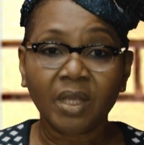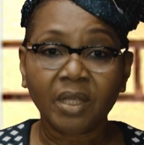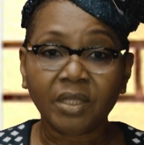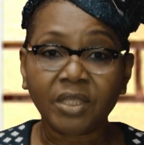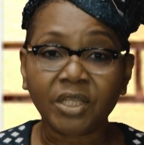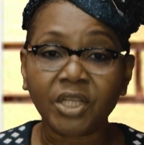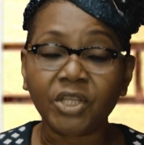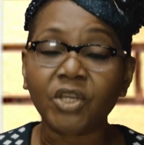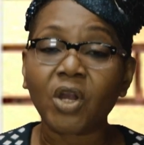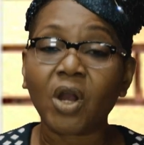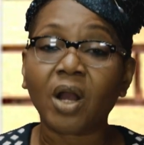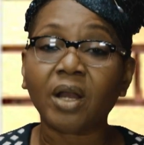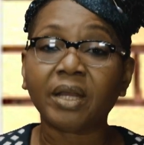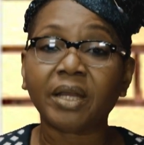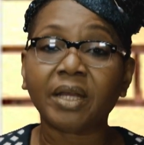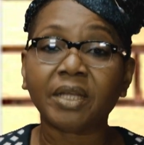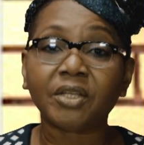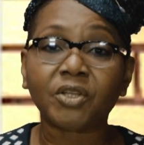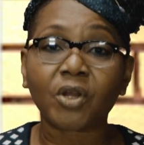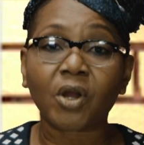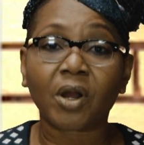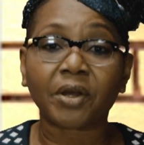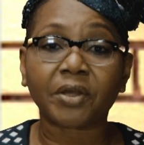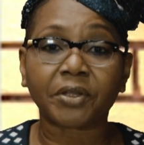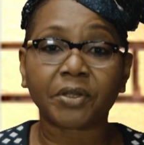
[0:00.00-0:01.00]
The younger
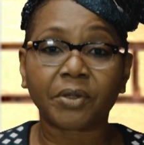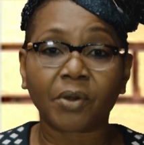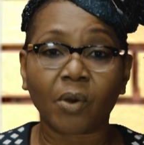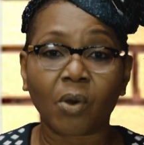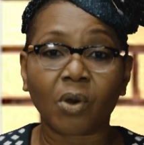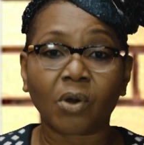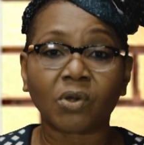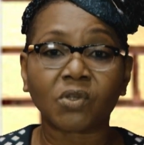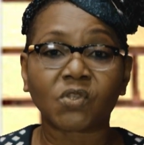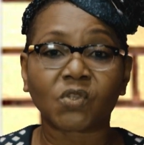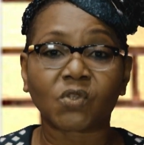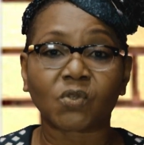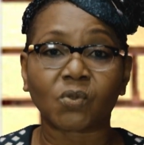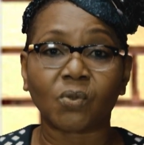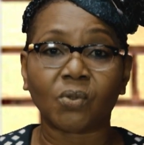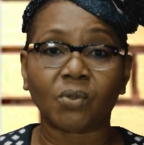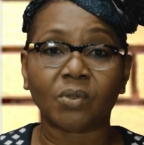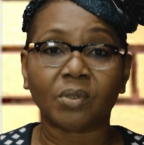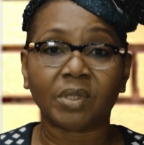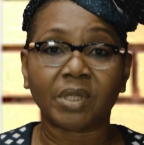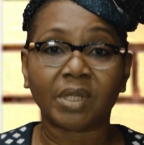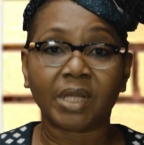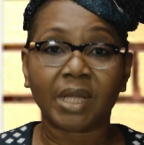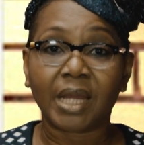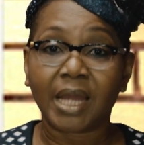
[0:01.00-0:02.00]
daughter also
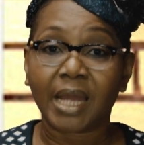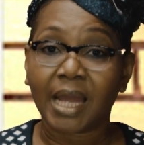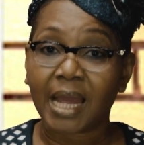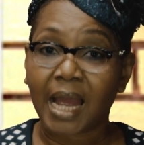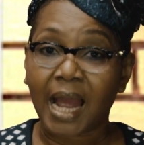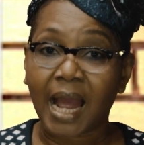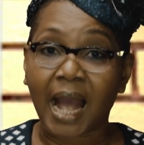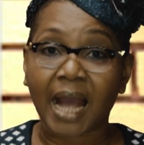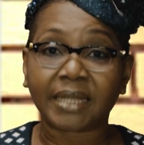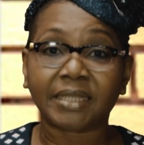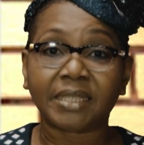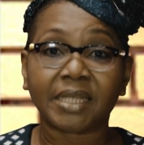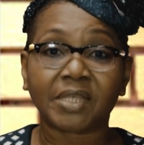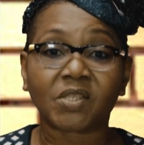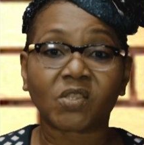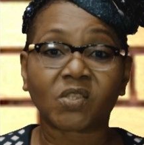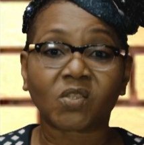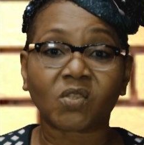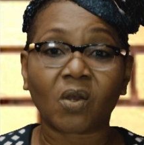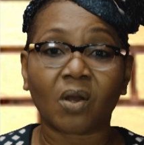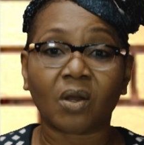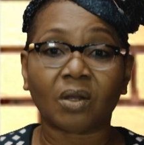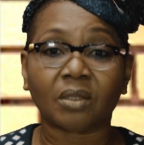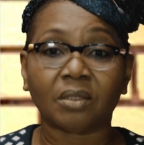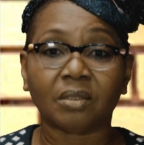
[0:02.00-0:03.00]
had a
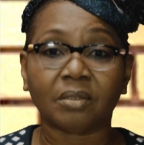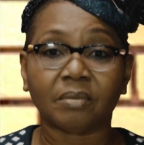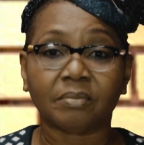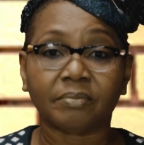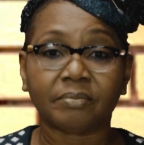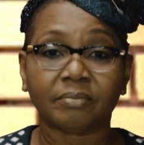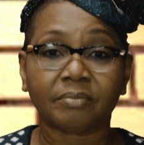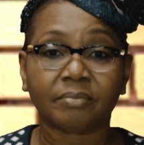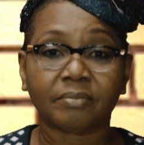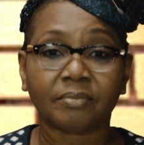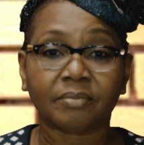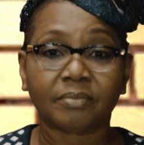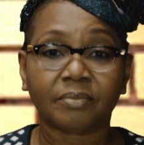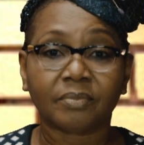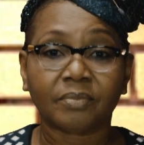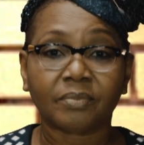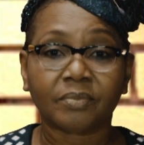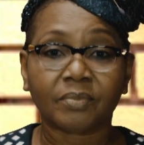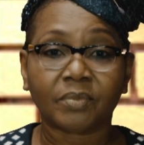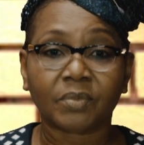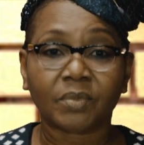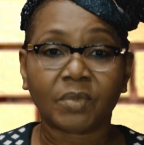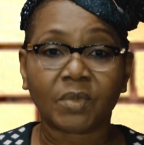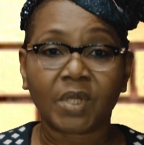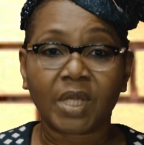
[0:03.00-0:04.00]
son,
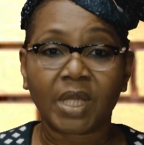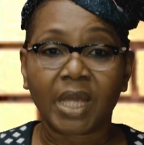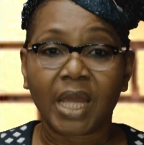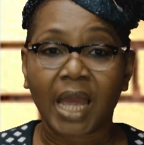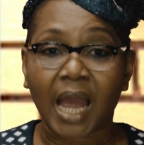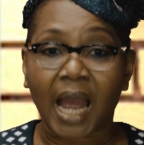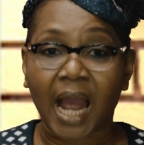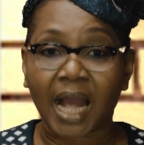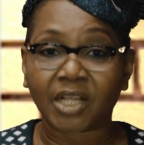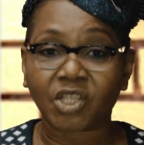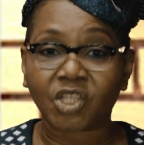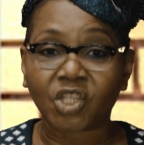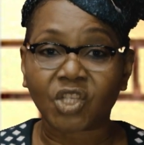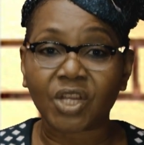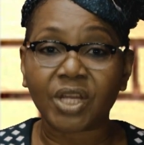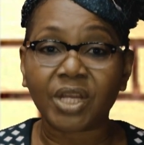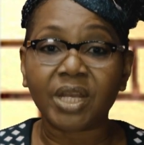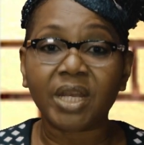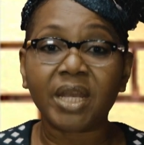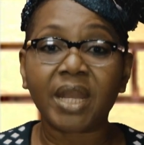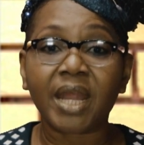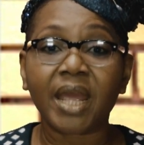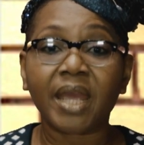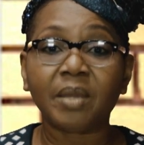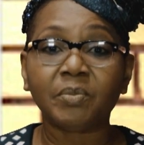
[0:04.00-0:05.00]
and she
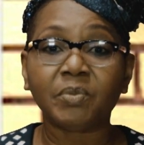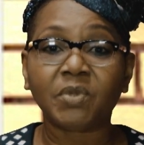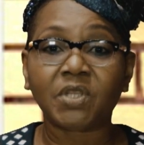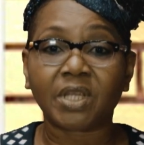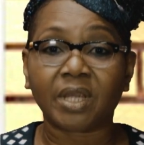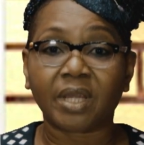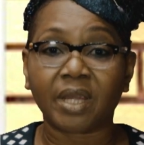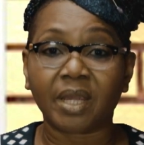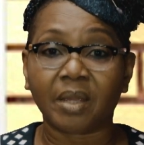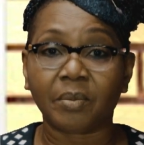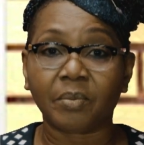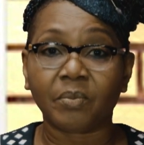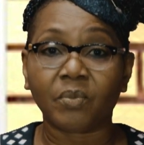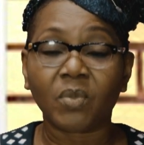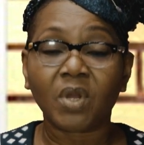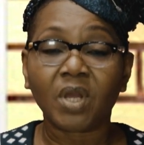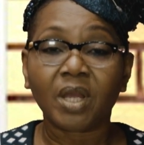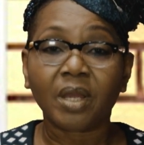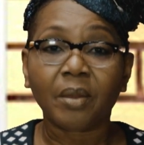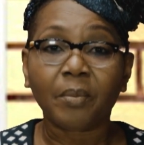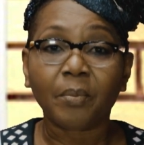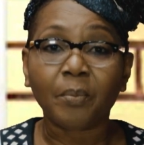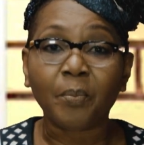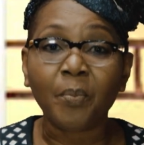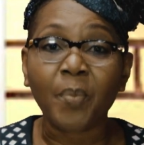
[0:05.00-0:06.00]
named him
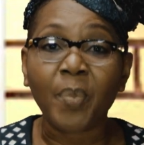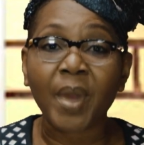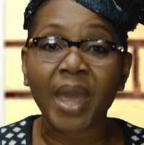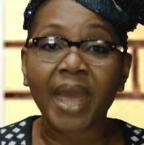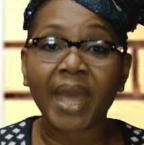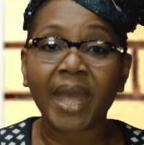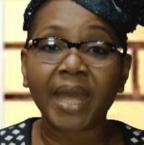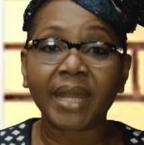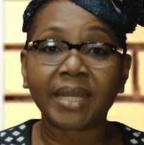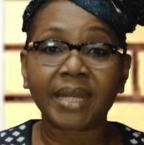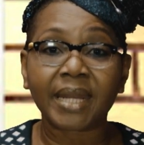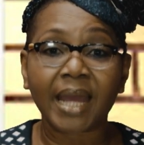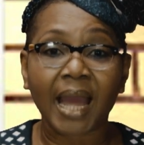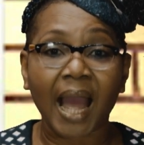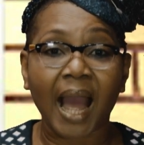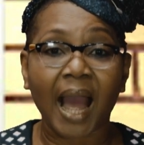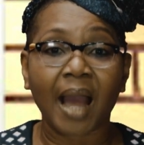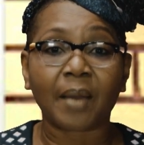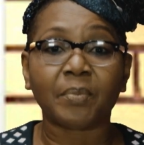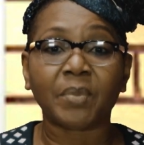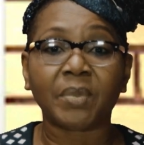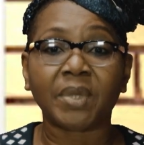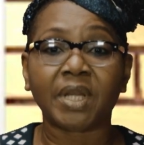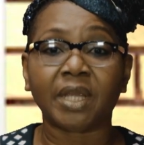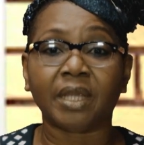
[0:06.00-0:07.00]
Ben
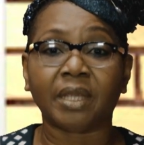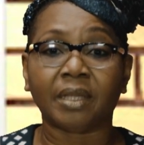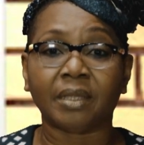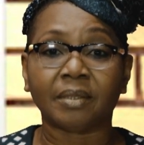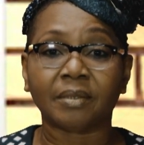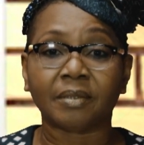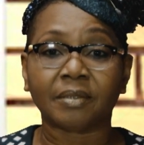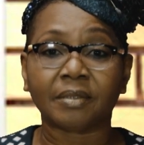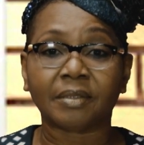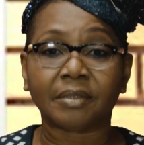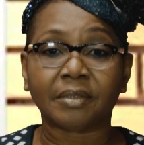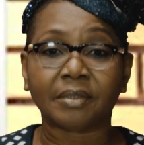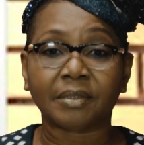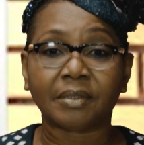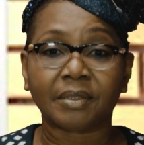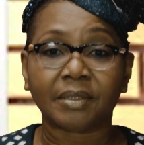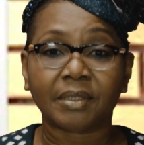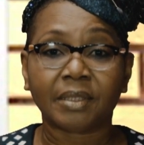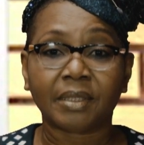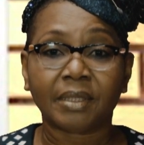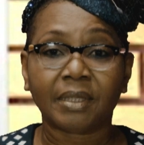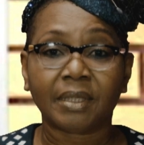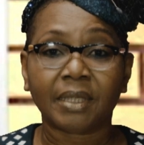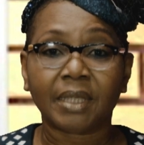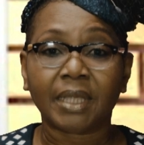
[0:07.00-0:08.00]
Ammi.
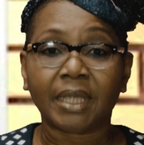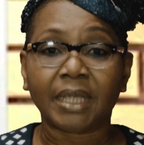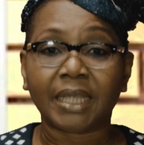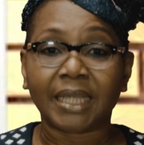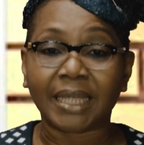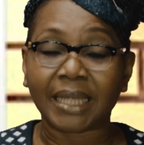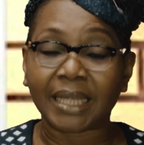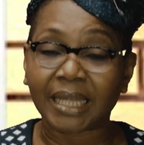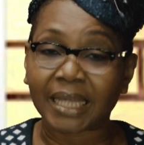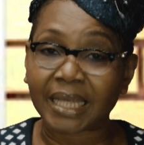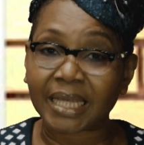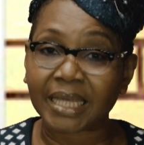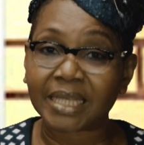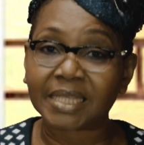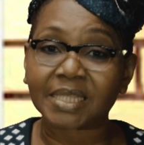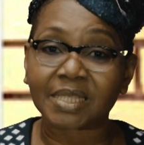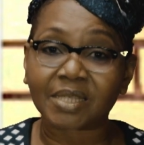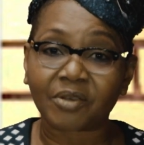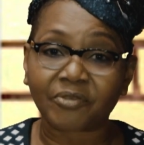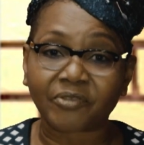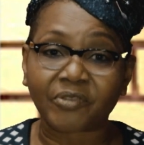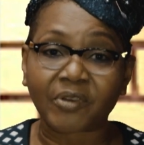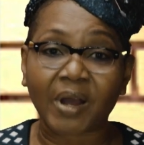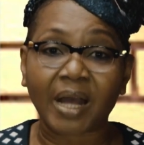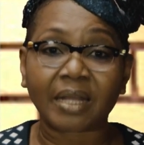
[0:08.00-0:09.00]
He is the
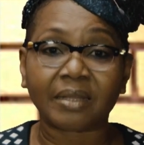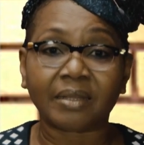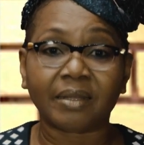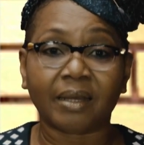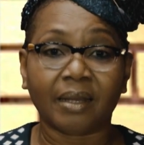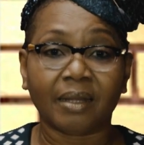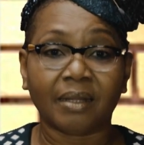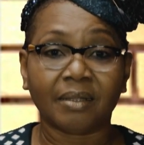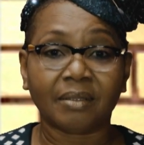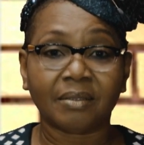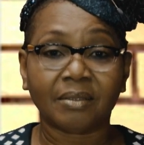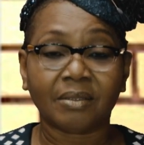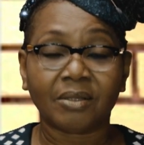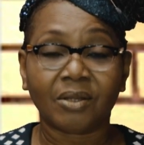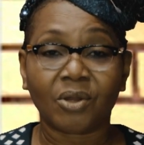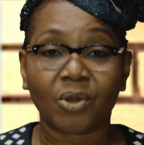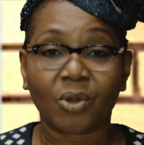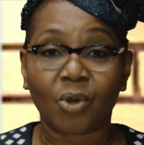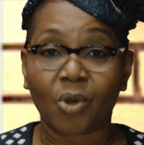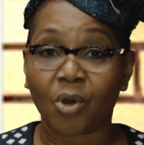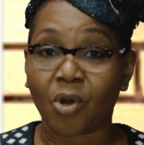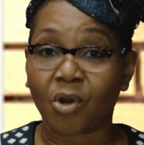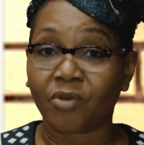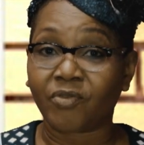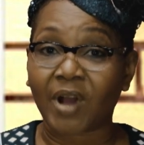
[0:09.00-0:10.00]
father
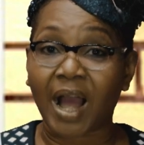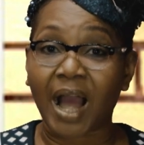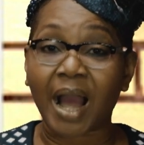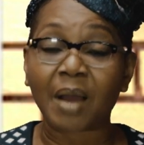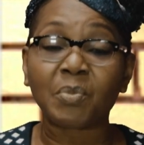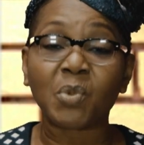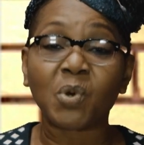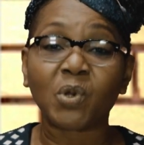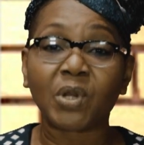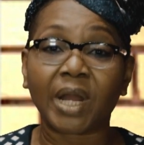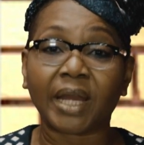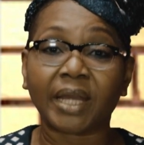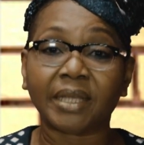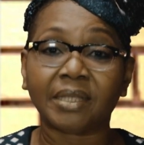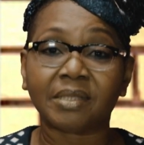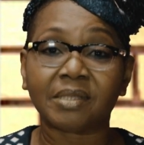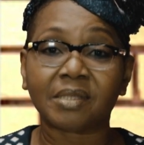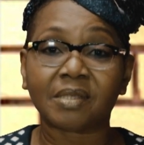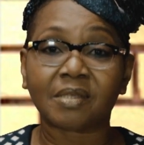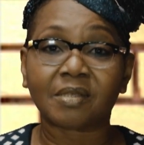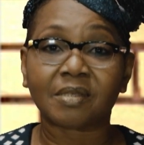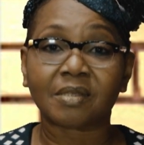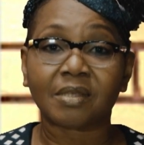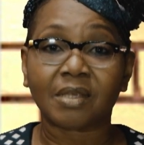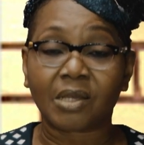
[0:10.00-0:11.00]
of
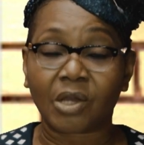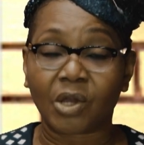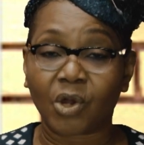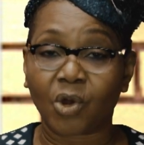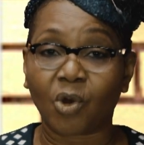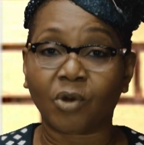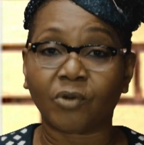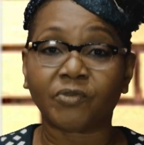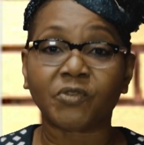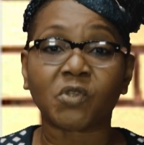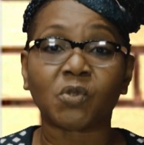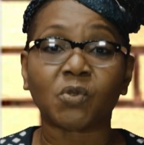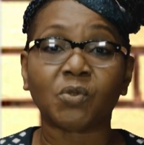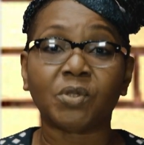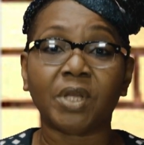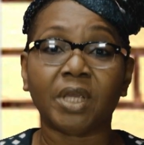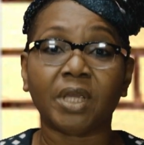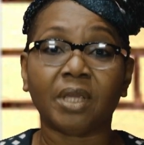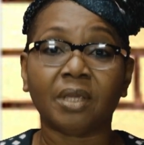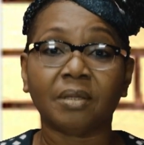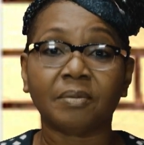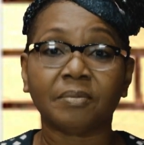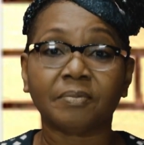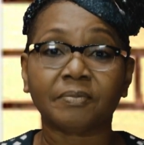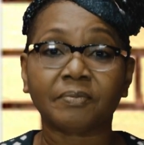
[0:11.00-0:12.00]
Ammonites of today.
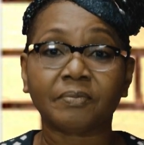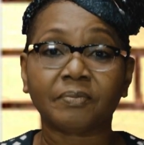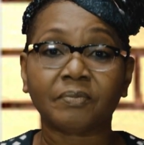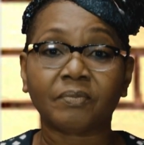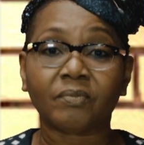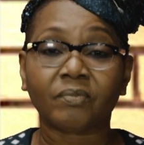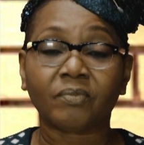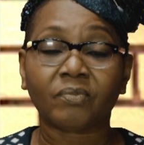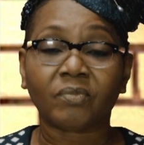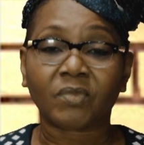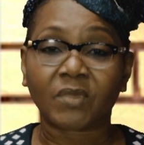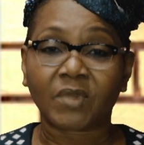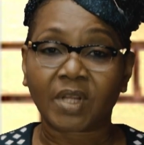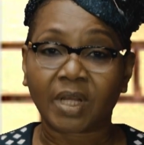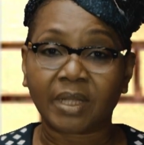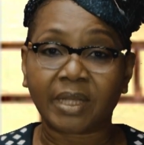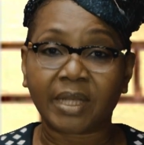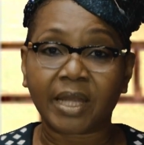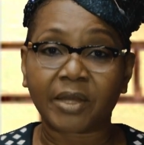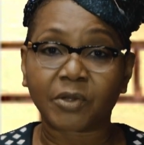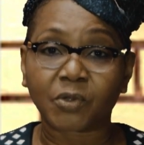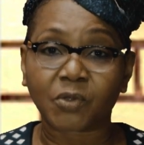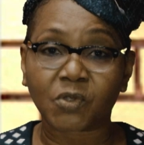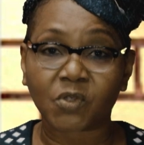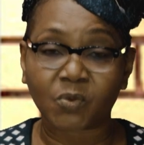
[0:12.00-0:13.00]

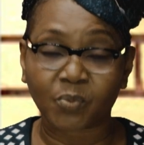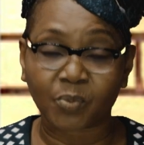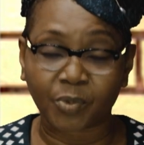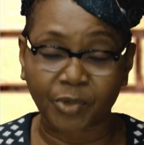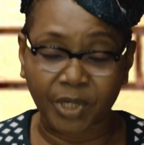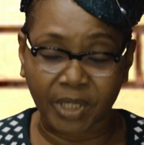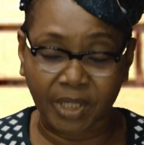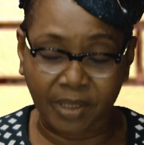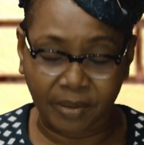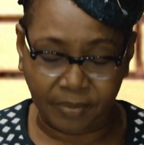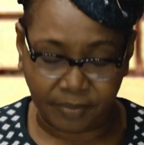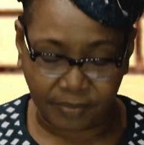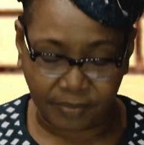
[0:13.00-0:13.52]
Let us pray.